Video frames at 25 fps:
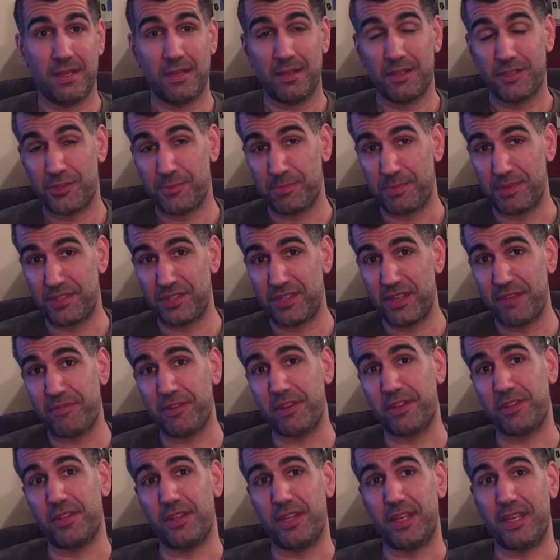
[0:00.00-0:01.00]

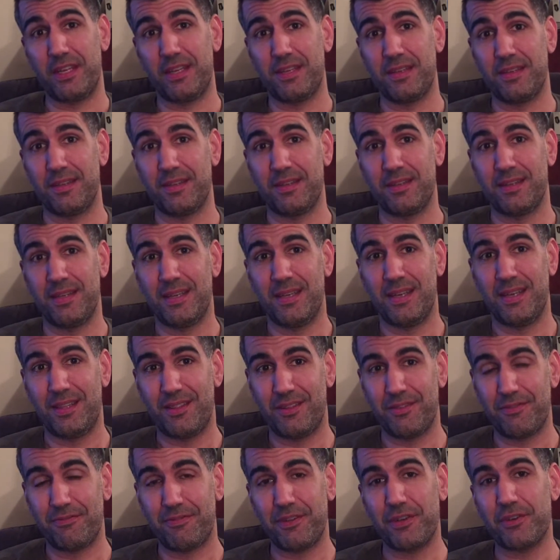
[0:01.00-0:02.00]
Specifically,
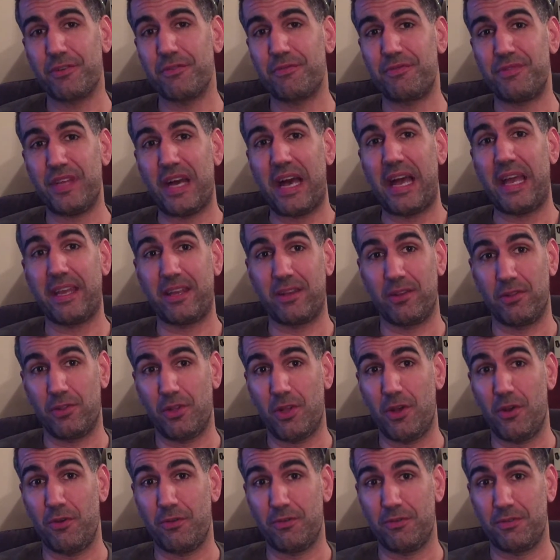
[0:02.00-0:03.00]
the fear of dying
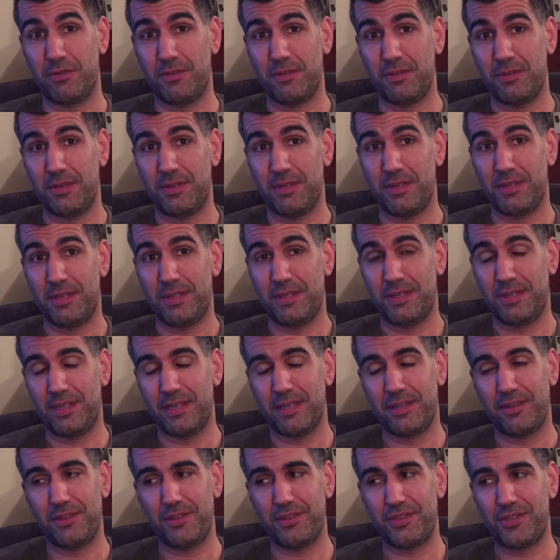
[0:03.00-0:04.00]
alone.
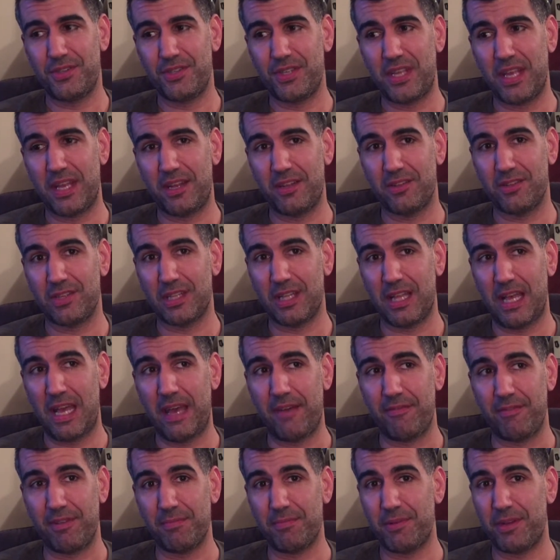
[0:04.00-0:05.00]
I know this is getting a little
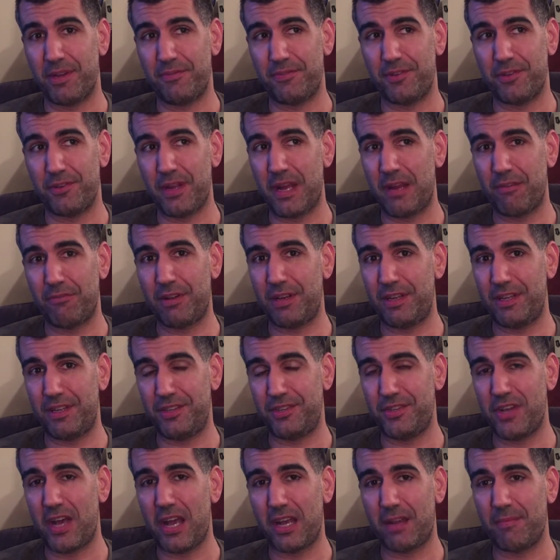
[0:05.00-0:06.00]
heavy, but if you're not ready to
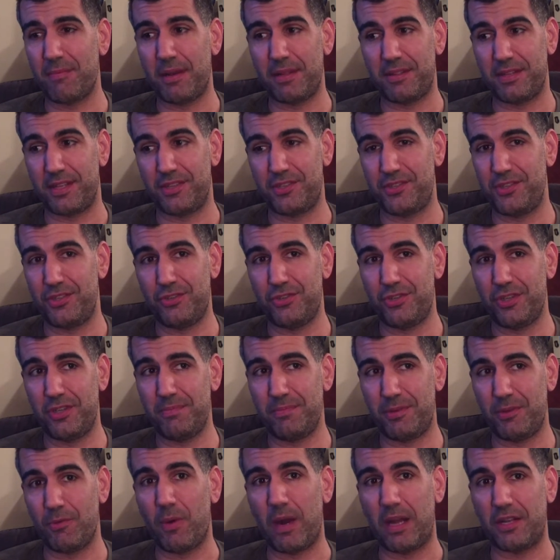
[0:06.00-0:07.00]
talk about this, you shouldn't
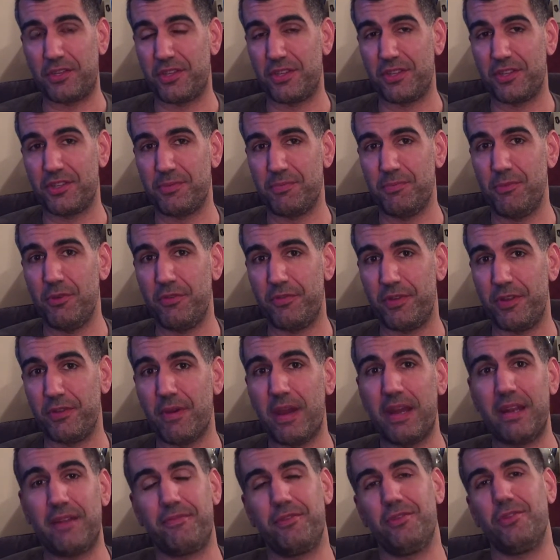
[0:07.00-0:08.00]
be watching this movie,
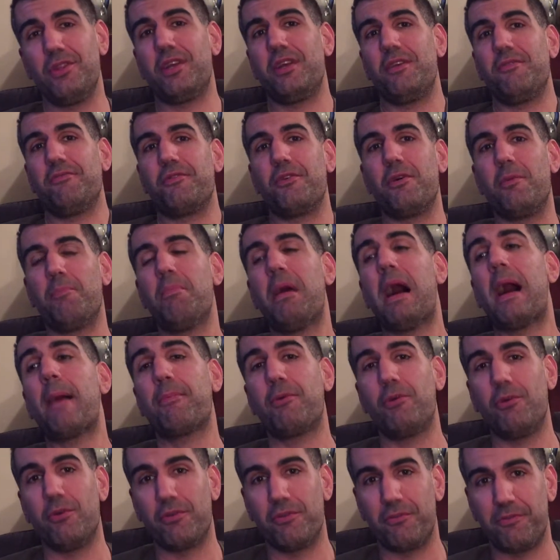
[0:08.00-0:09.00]
right? If you're looking for a
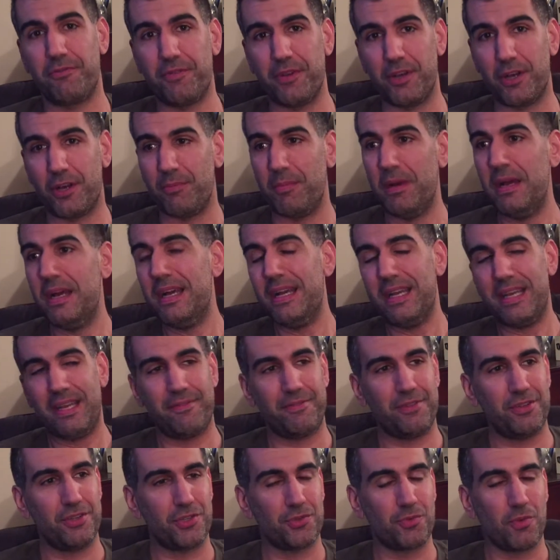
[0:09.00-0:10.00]
popcorn film, if
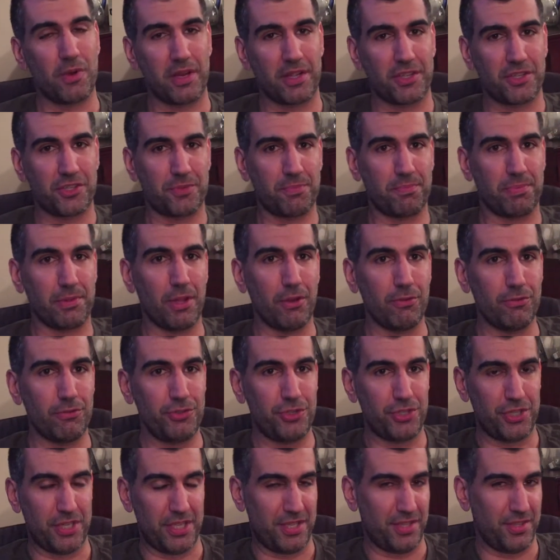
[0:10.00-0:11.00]
you just want
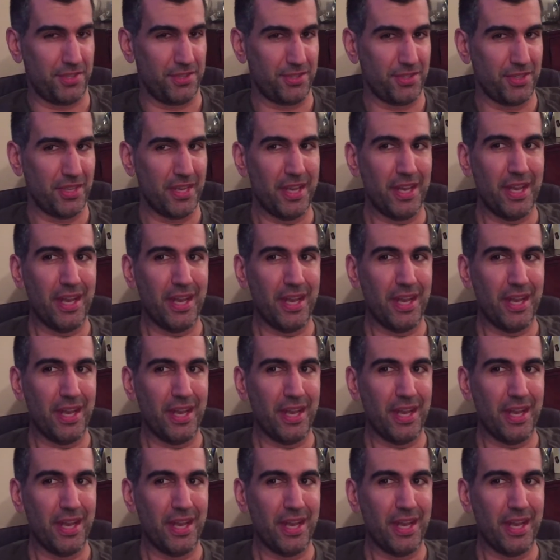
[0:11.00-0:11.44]
explosions,